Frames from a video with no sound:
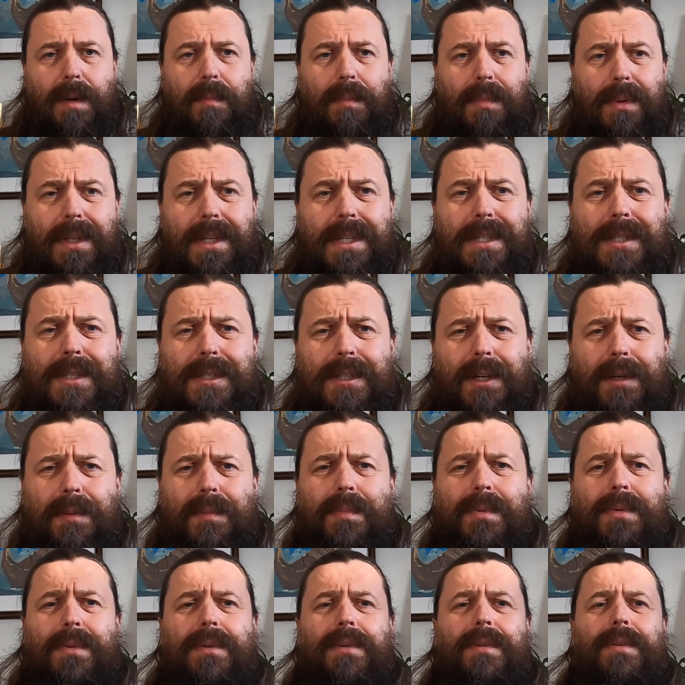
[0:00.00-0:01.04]
Please
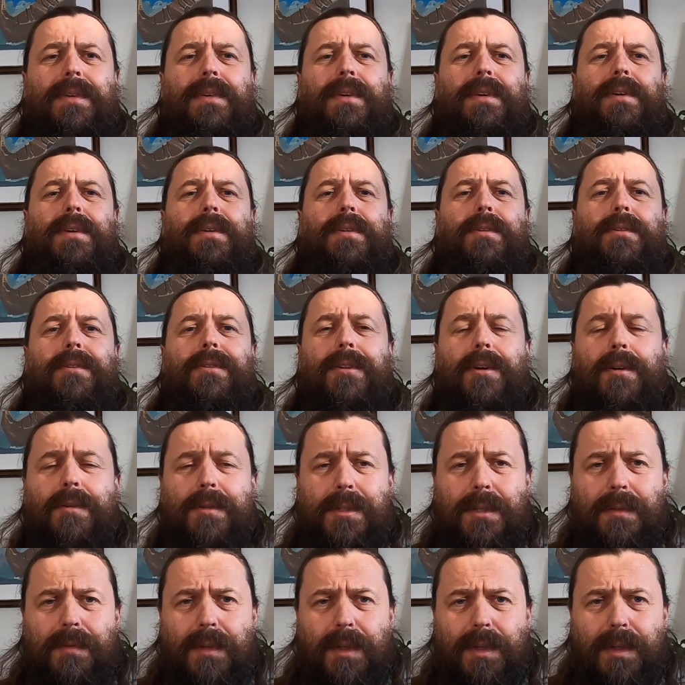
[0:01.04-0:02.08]
stop. To
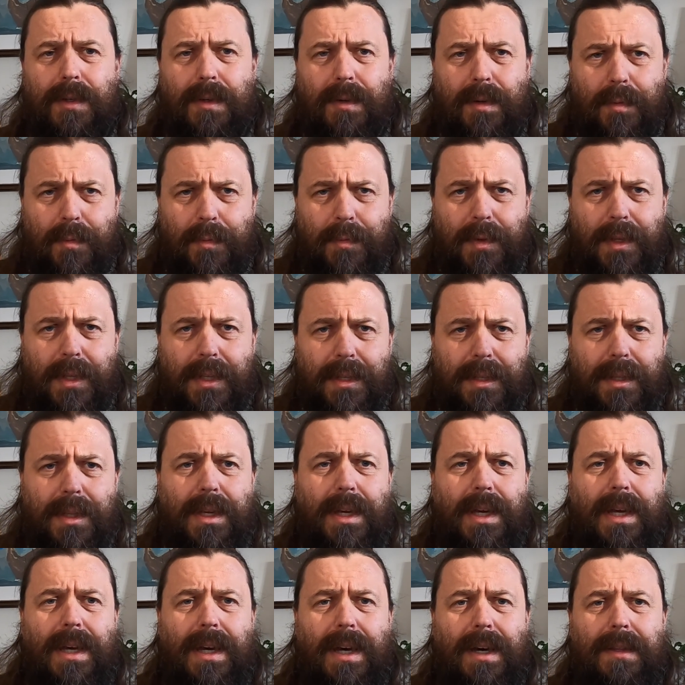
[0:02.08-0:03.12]
those of you who
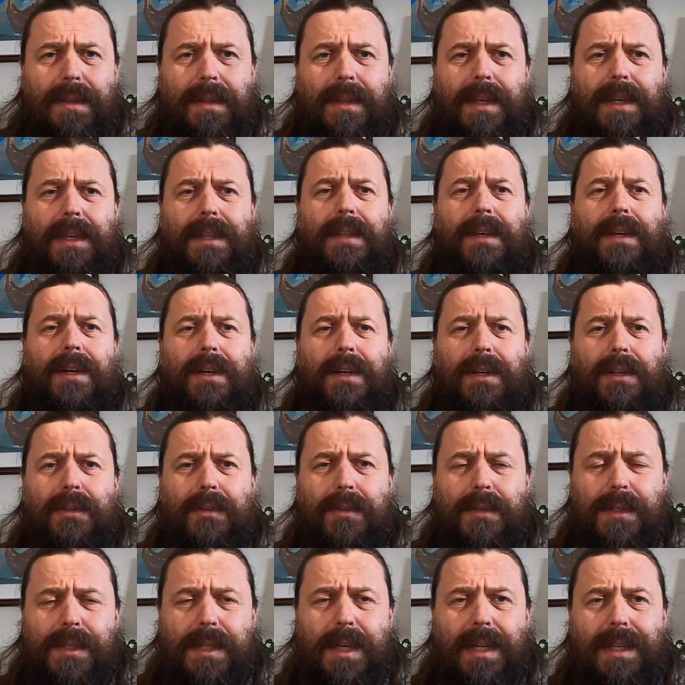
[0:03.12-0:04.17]
feel a need
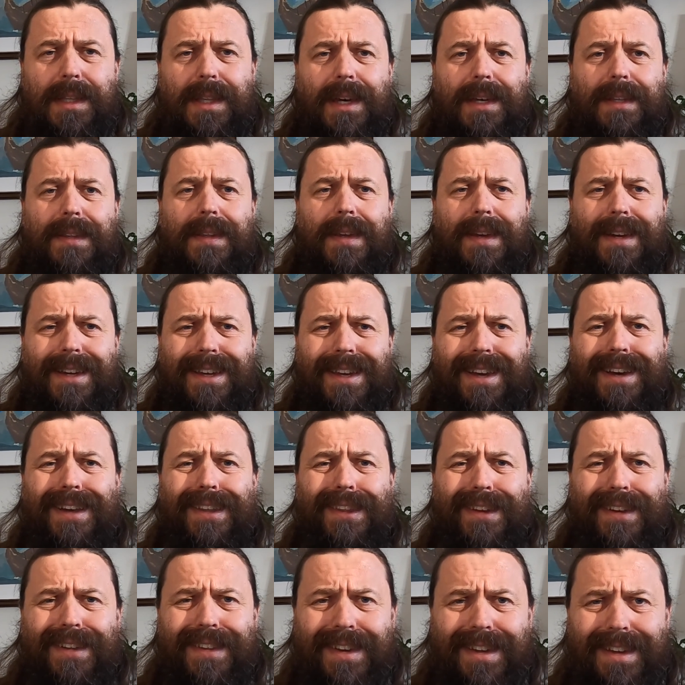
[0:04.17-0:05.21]
to say that
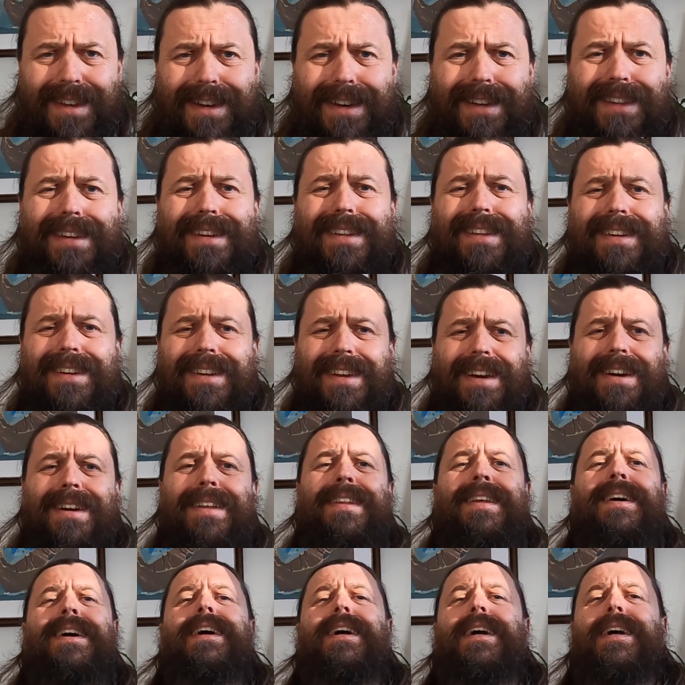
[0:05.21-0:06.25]
again and again and
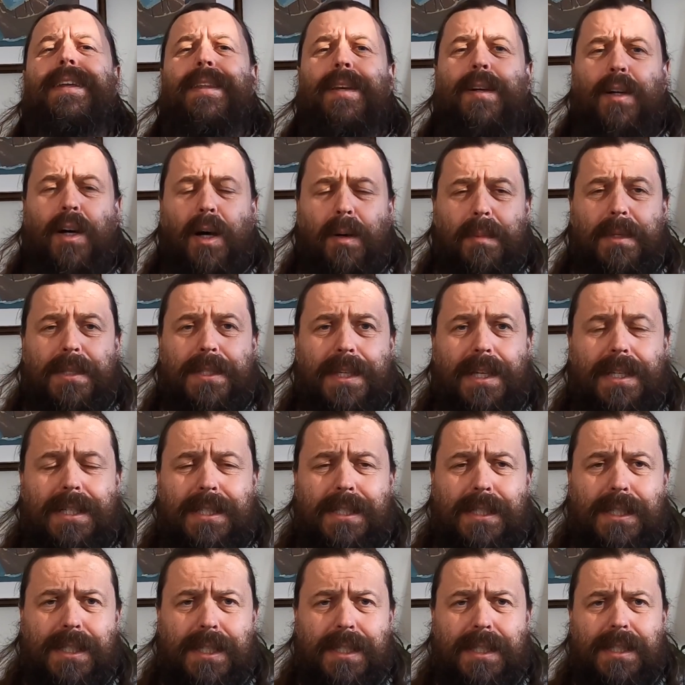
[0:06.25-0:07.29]
again in the comment
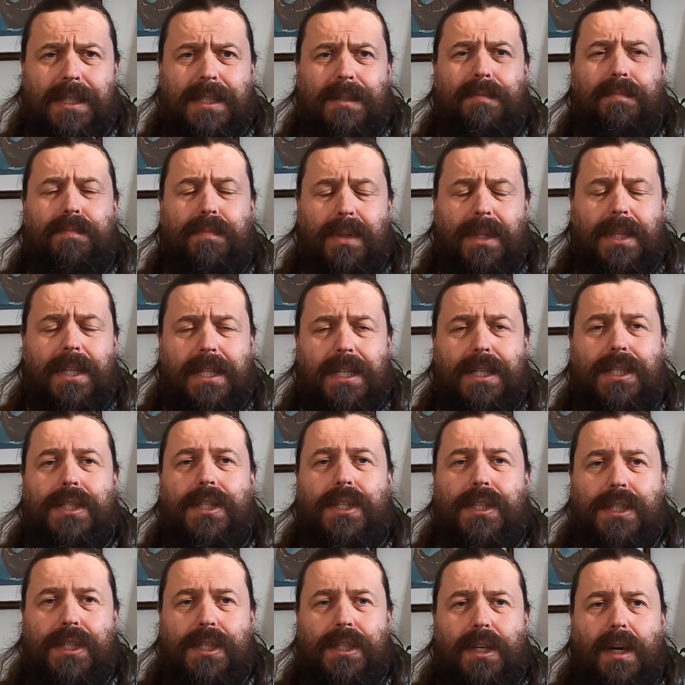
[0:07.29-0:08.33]
sections,
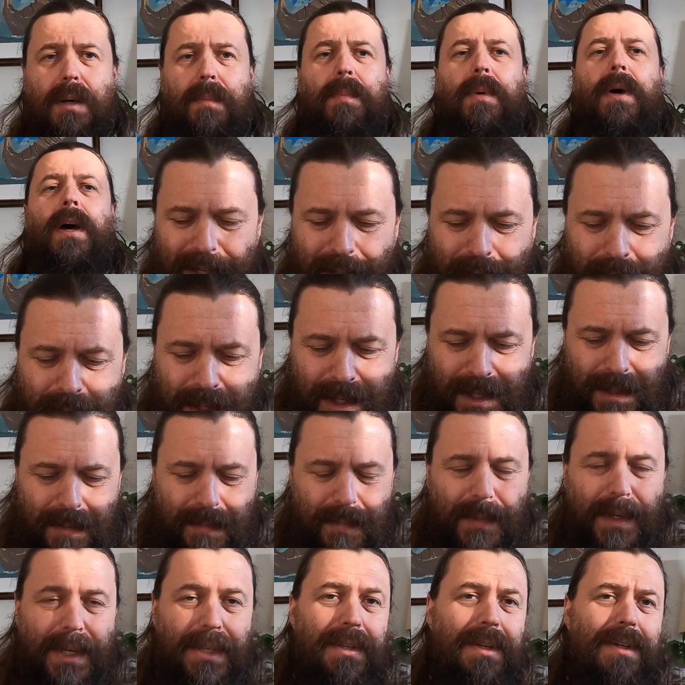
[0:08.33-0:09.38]
please stop.
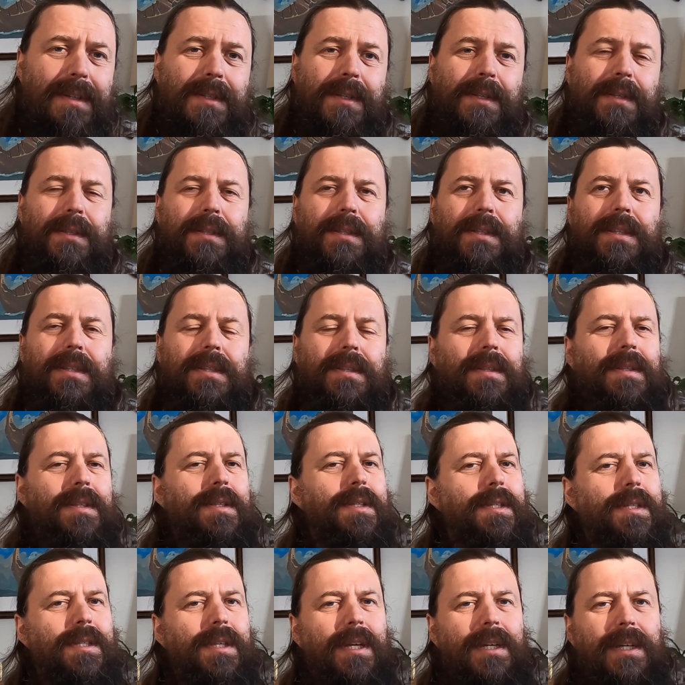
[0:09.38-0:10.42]
Okay, and there's a
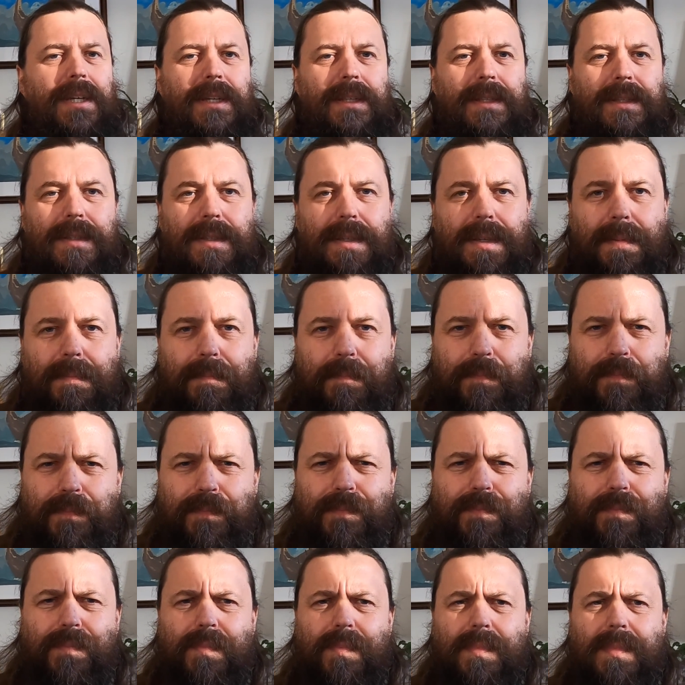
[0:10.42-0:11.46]
second
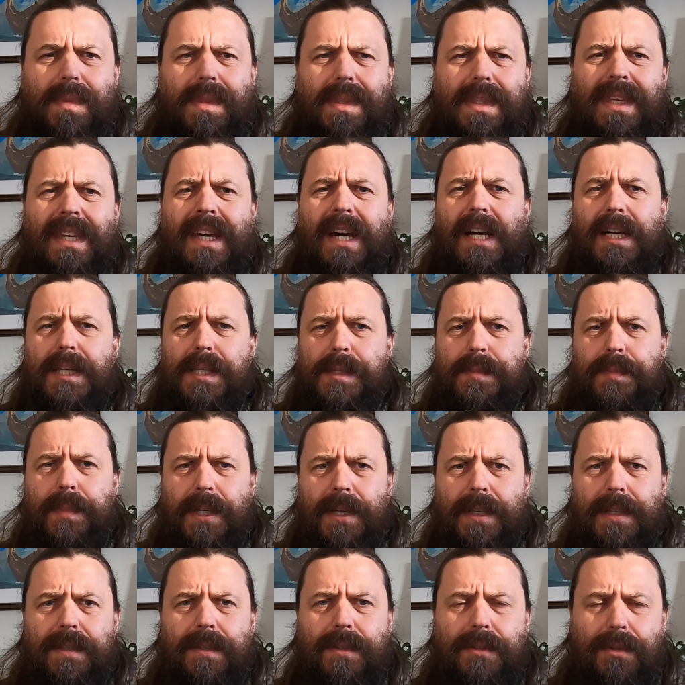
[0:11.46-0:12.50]

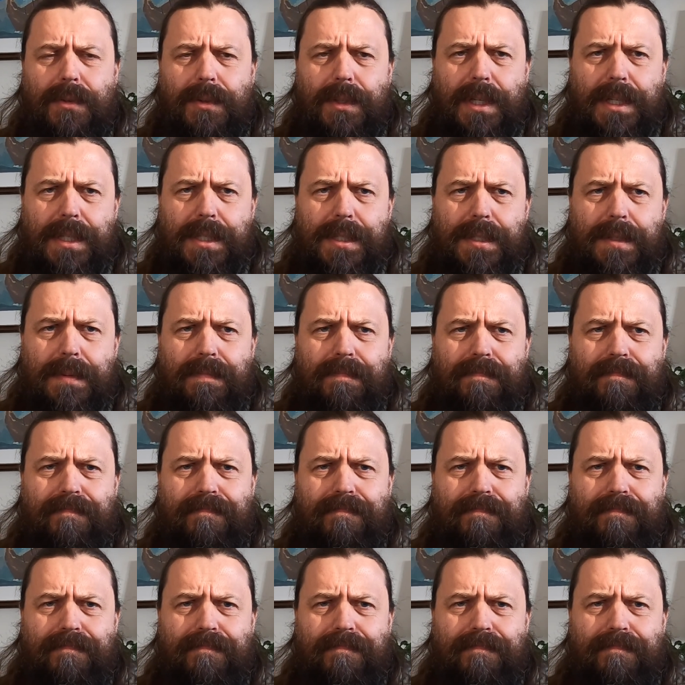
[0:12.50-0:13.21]
aspect to this.